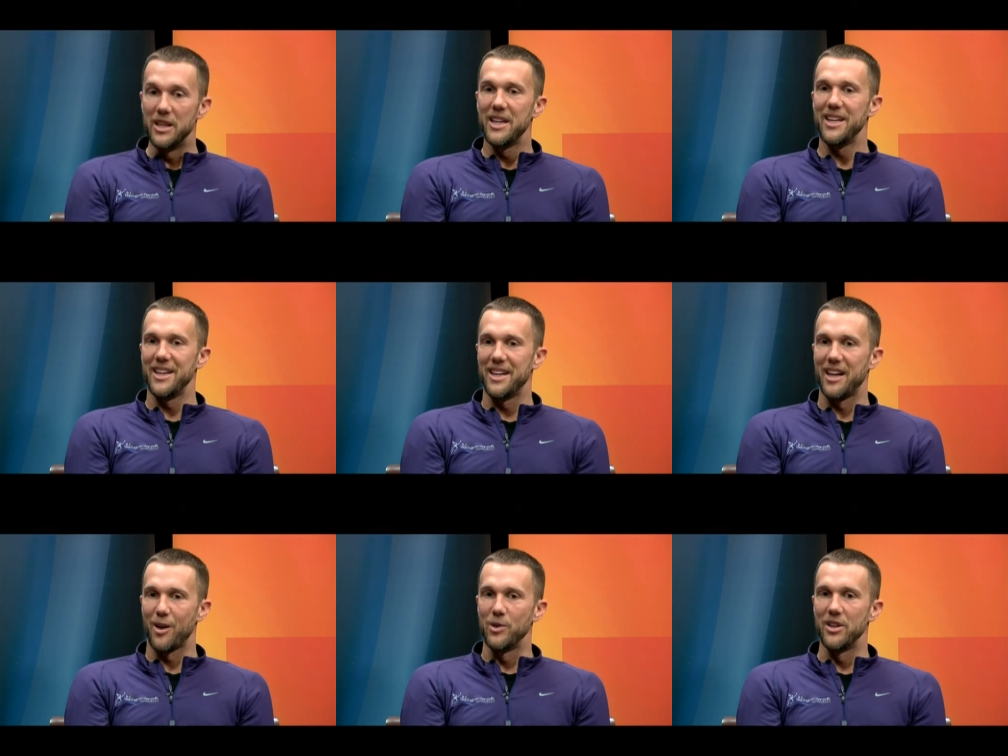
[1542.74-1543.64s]
really,
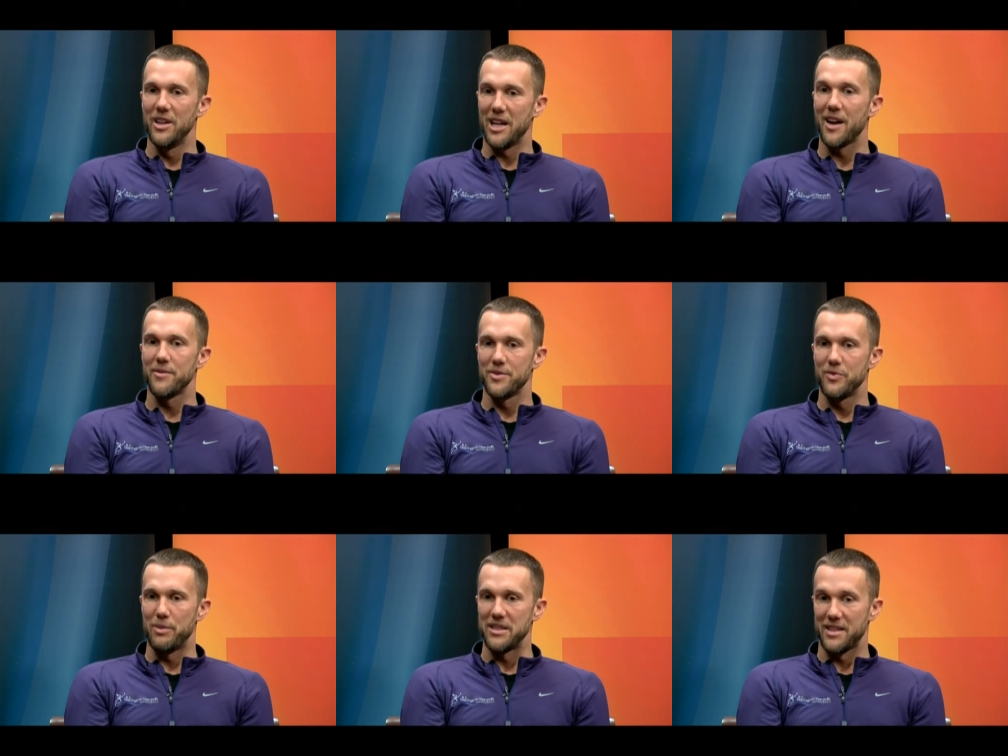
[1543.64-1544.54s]
and I really have
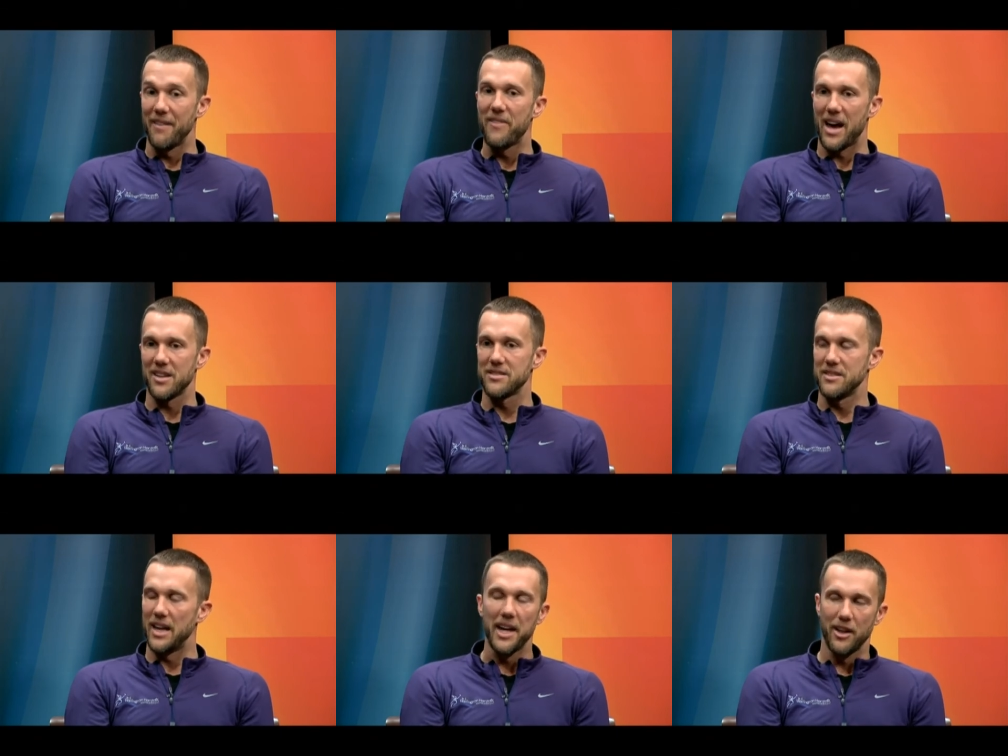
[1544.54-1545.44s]
been steadfast
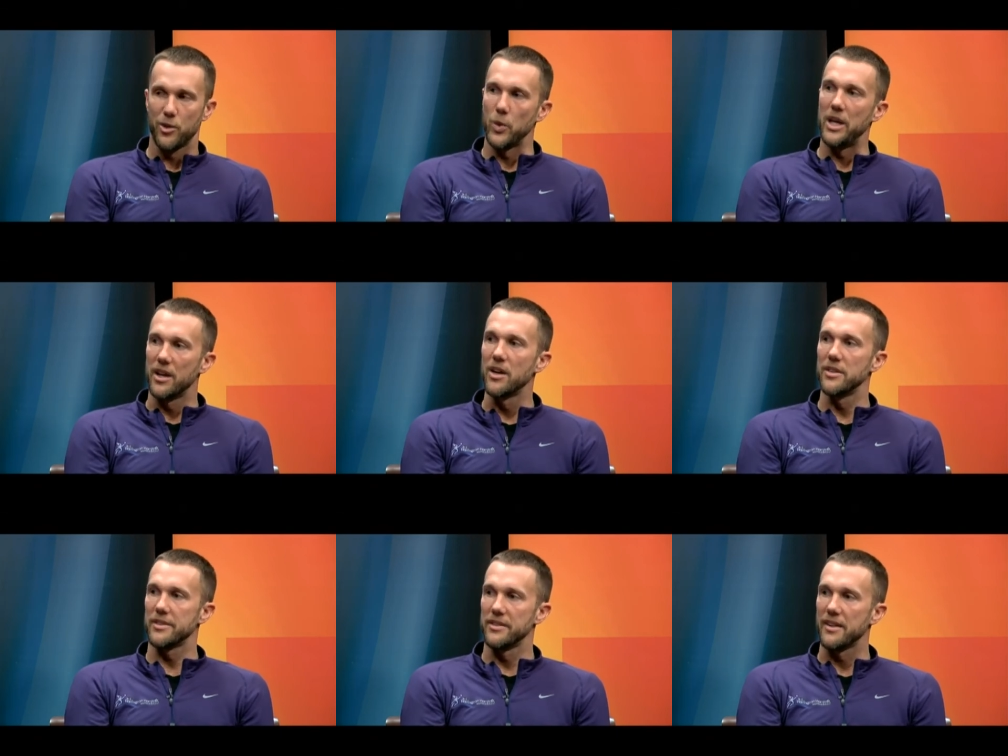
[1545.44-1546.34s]
in taking three
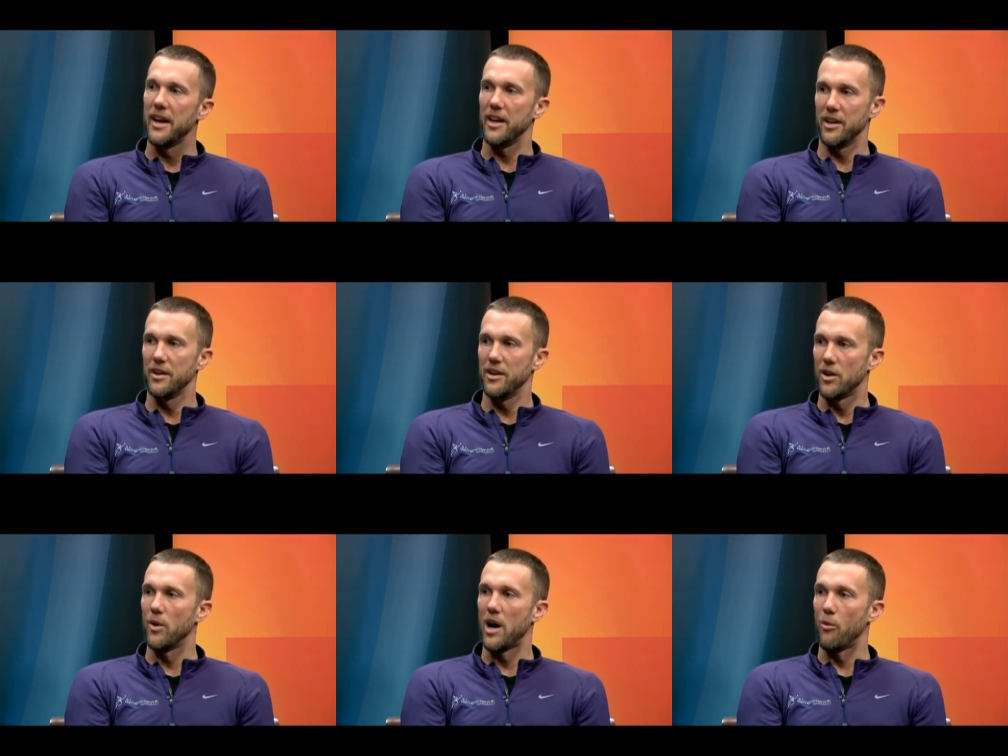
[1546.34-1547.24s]
years and saying, you
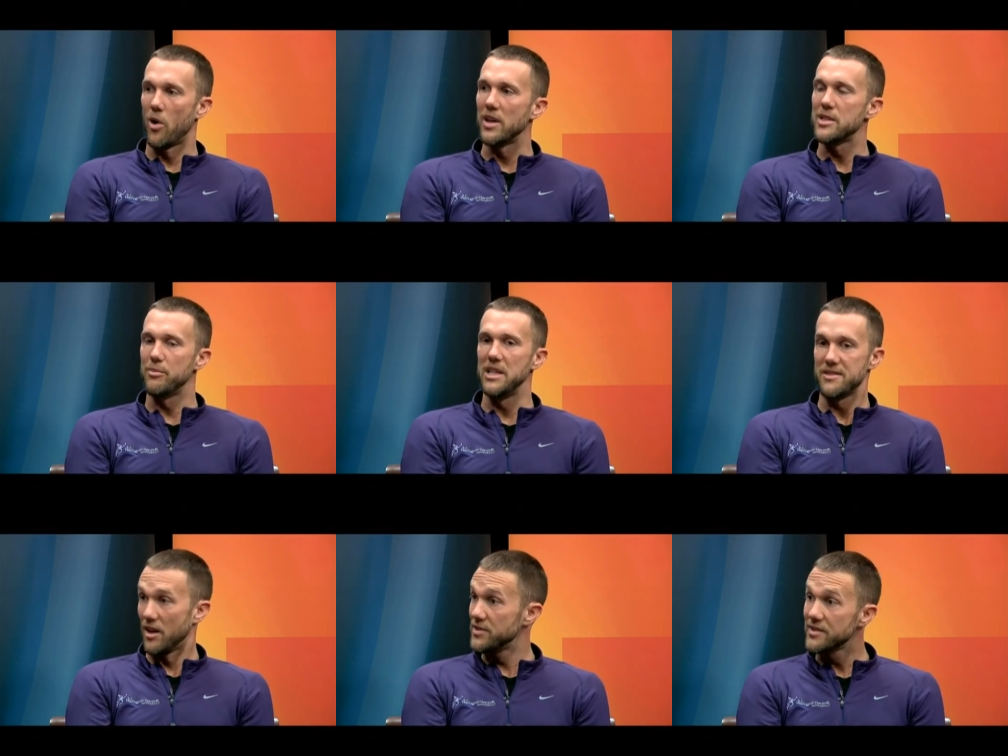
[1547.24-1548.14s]
know, I want it to be
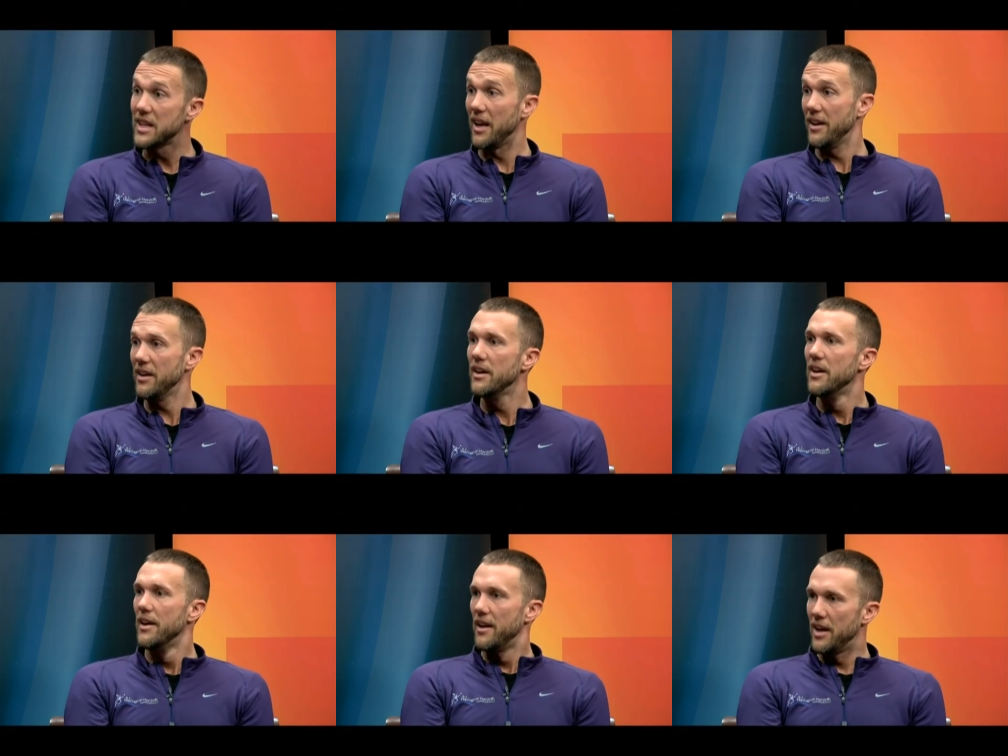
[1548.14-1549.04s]
self sustaining.
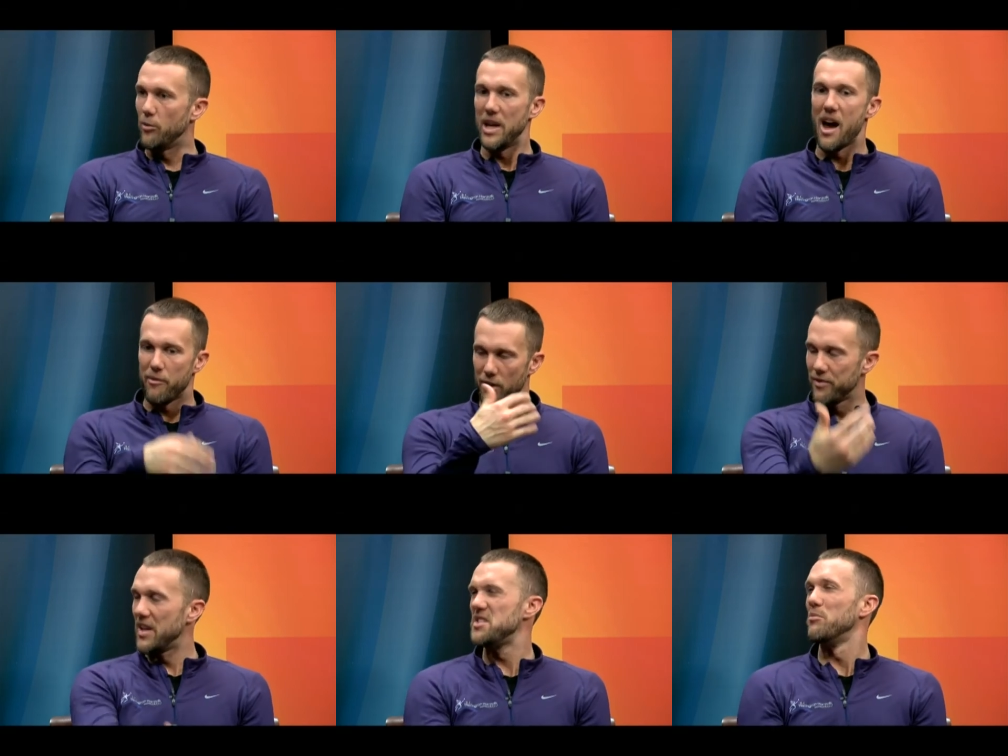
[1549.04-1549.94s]
Right. And we have our
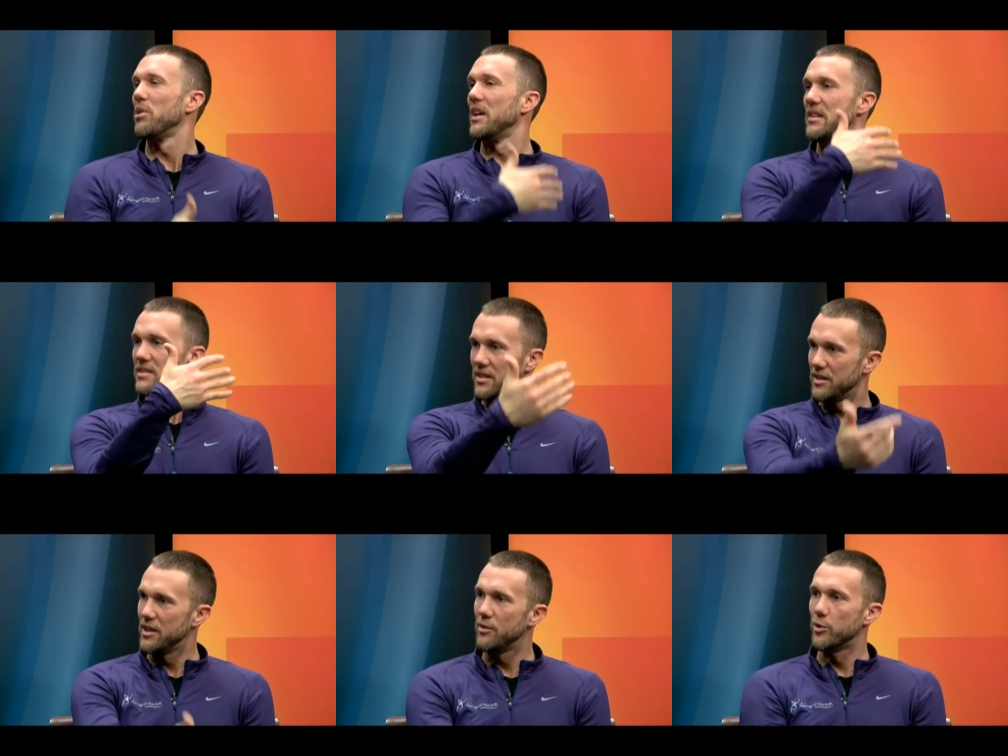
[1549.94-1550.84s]
events in place
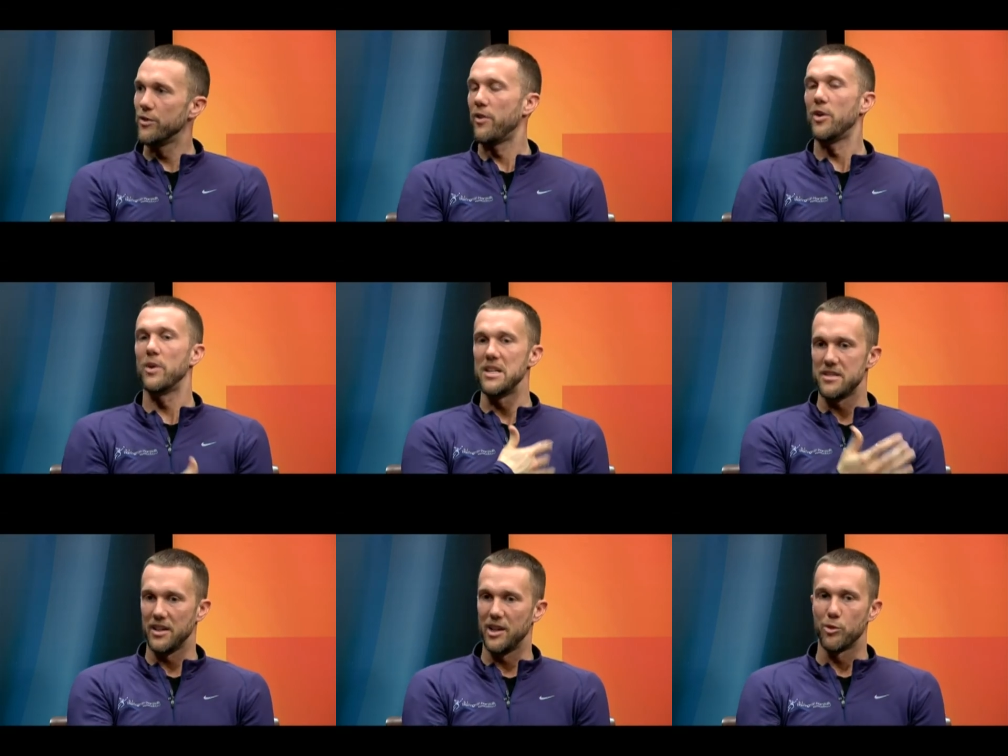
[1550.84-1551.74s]
and, and we're
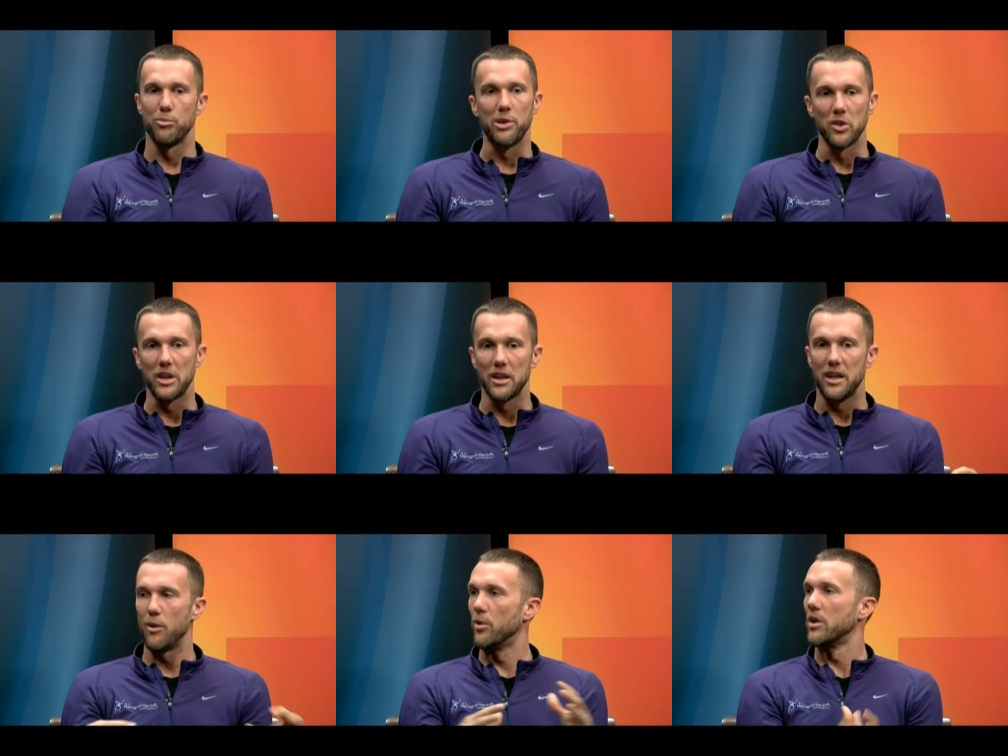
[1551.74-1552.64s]
fundraising and we're building a
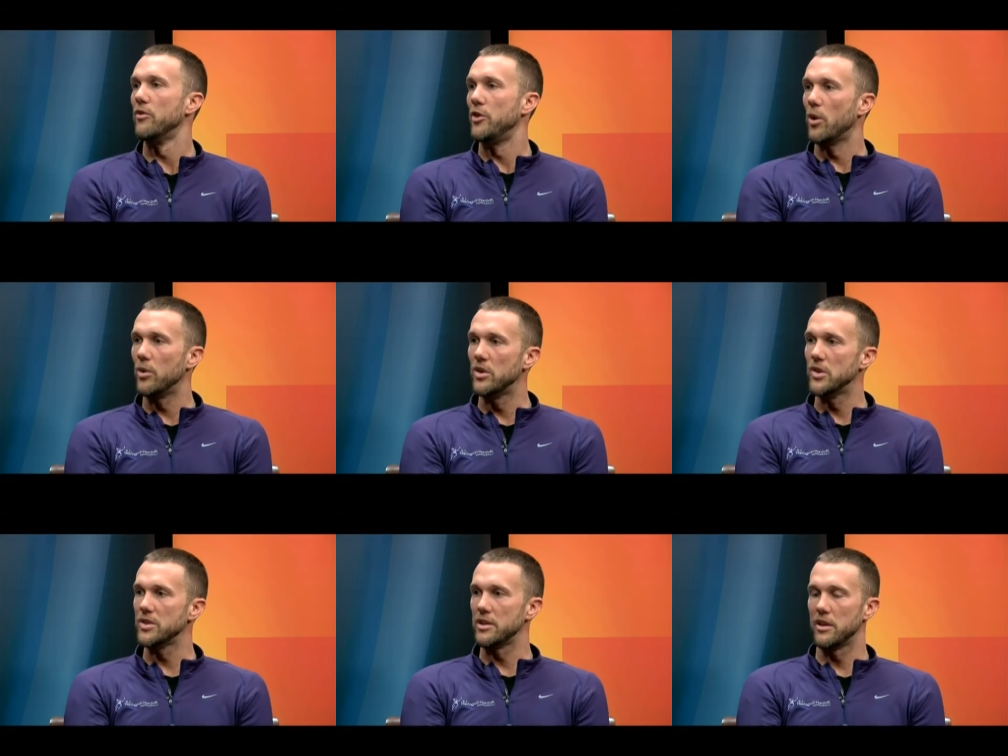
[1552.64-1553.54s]
network network of
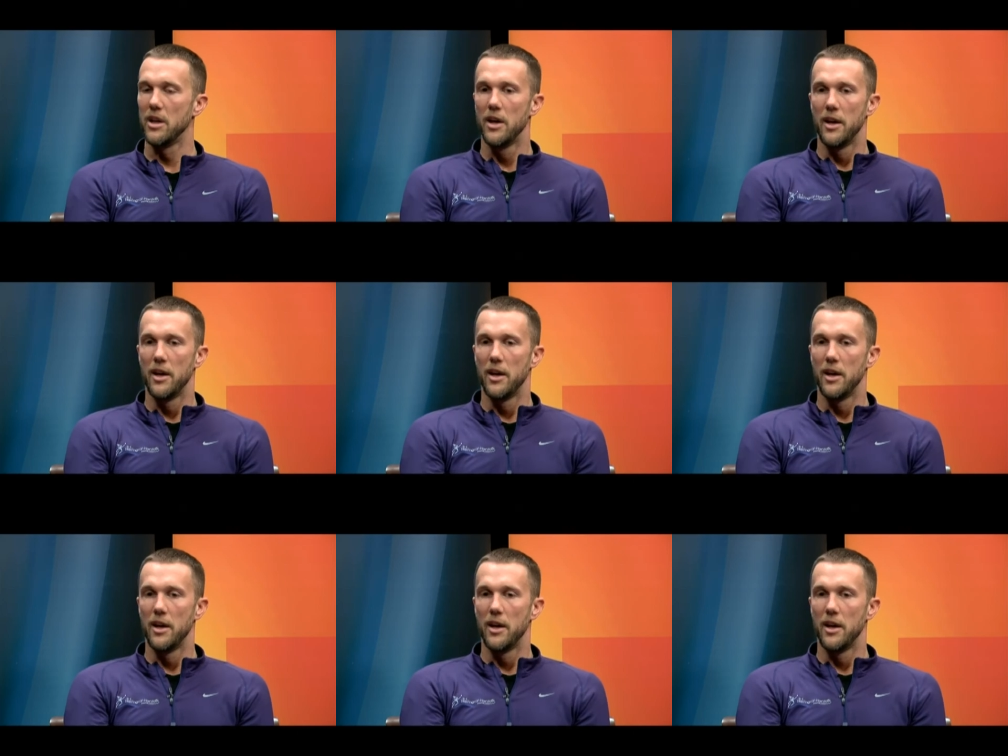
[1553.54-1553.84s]
donors and